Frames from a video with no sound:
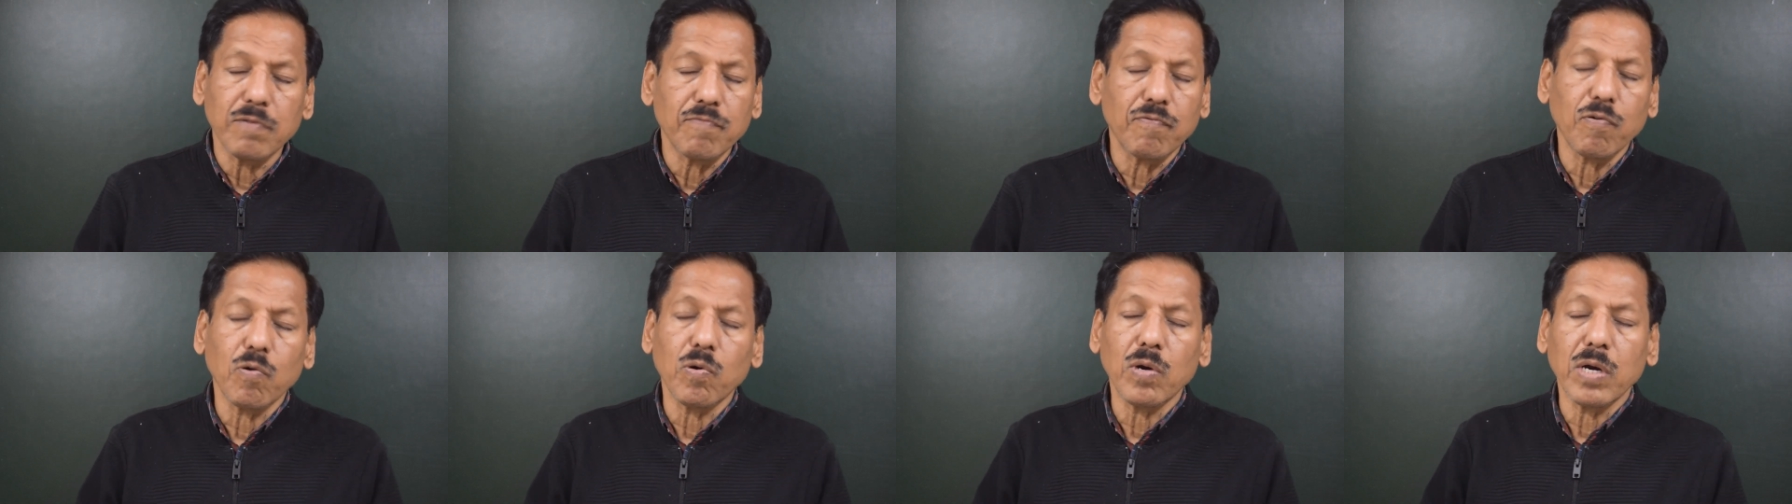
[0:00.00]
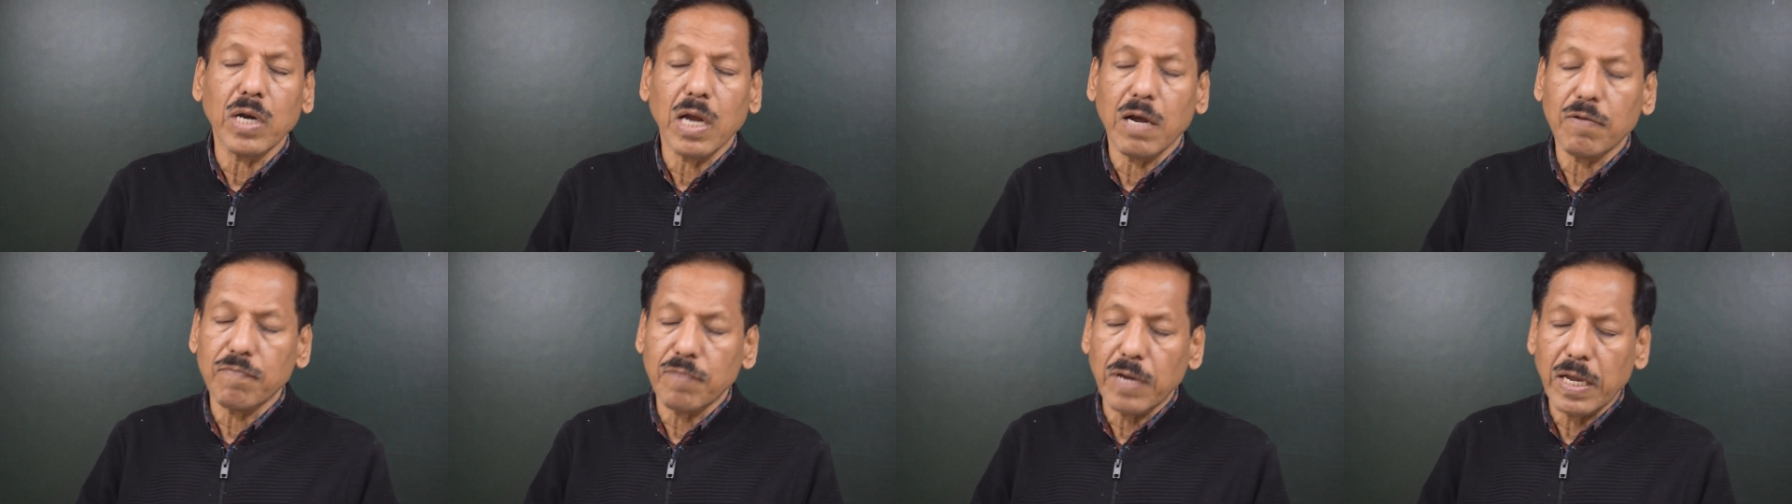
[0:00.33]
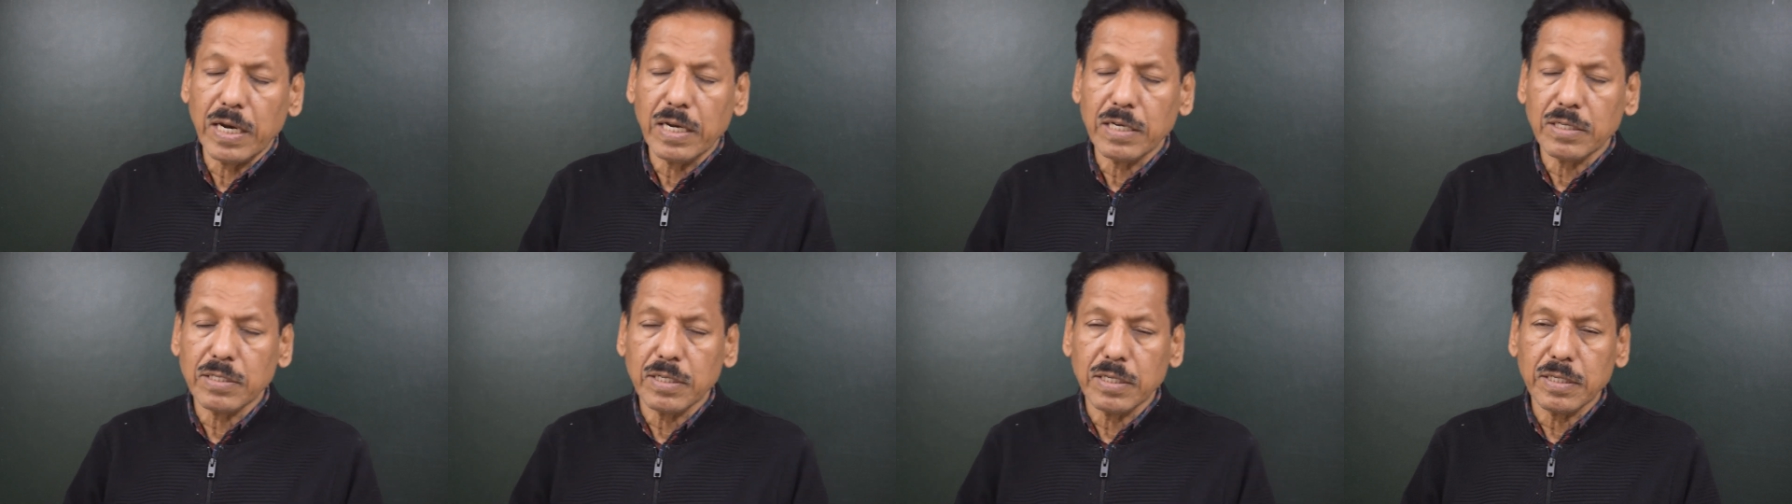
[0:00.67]
fore and aft
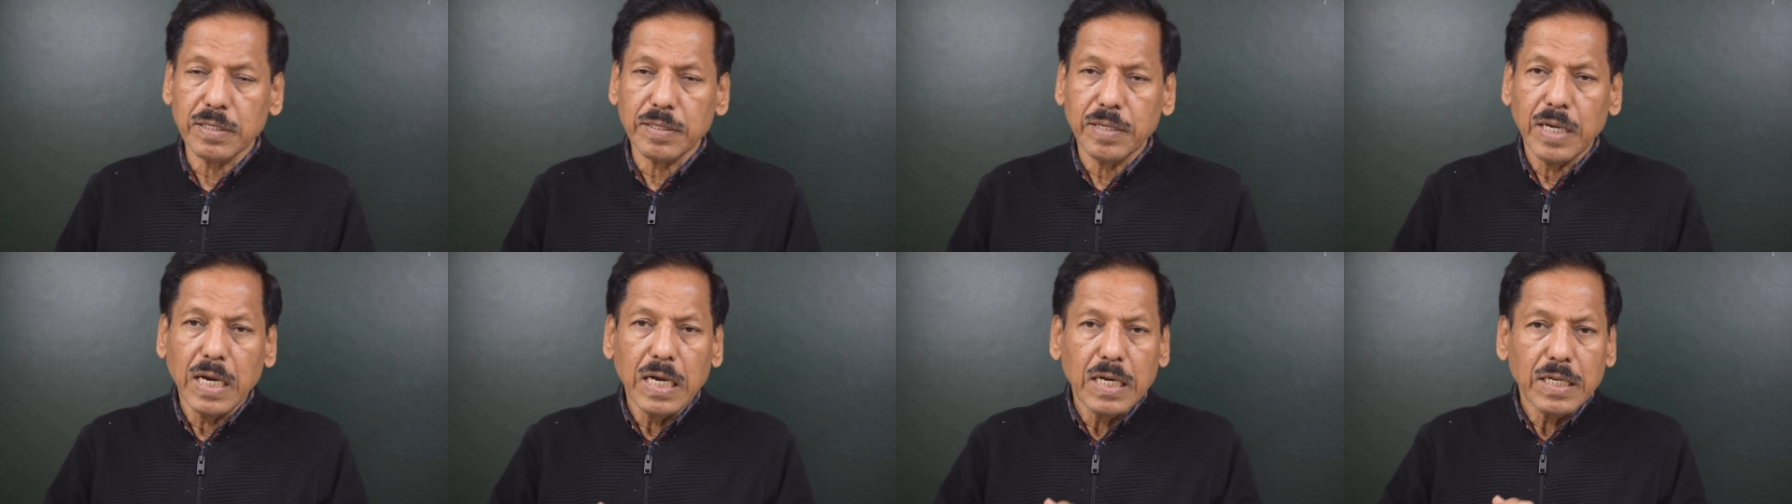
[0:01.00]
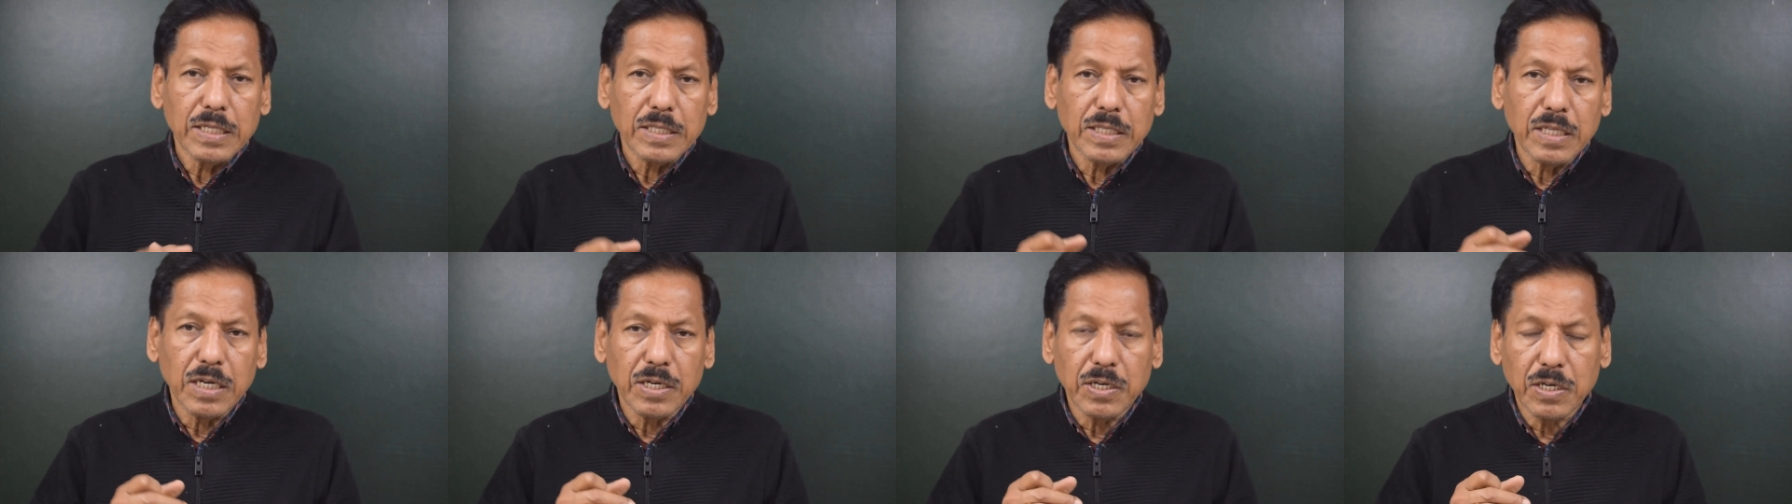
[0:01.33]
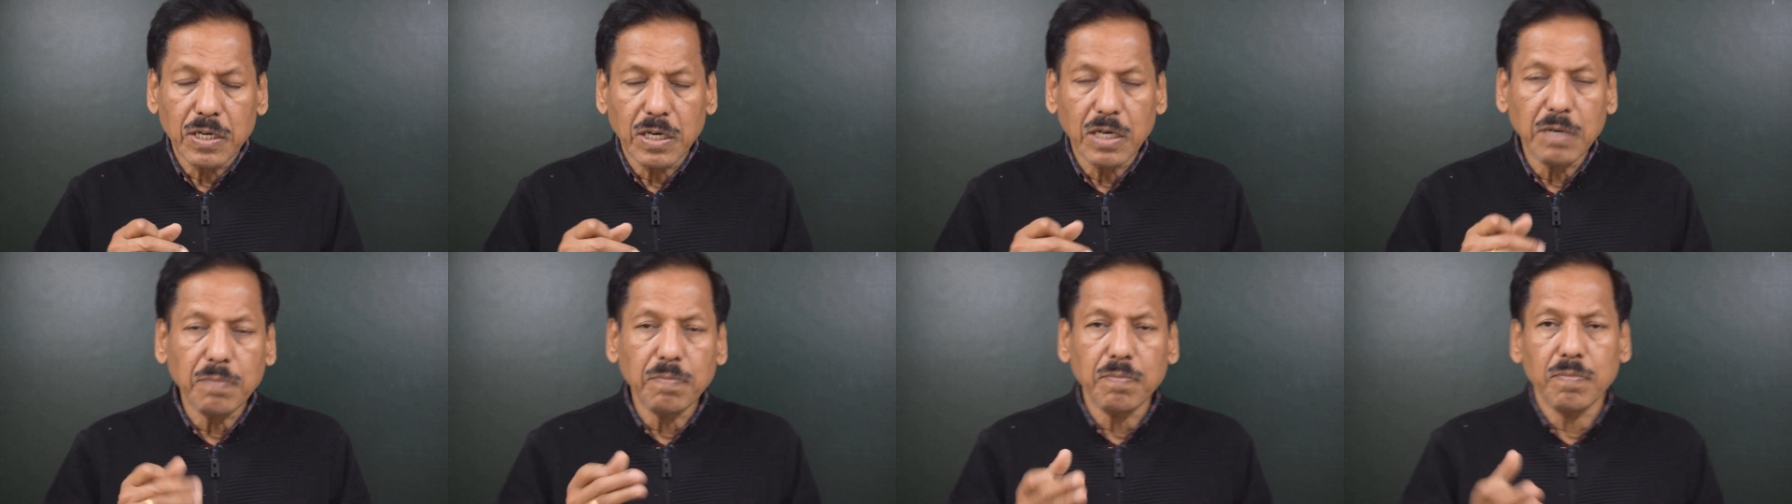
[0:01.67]
direction, the
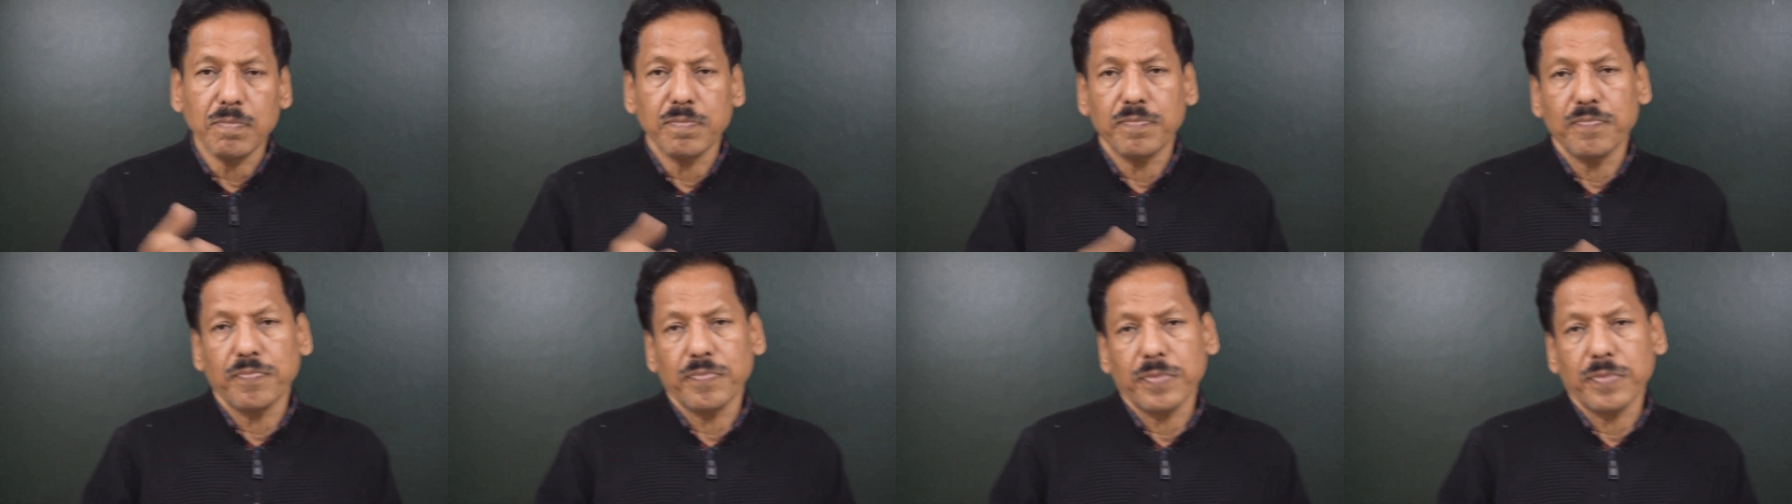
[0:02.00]
trim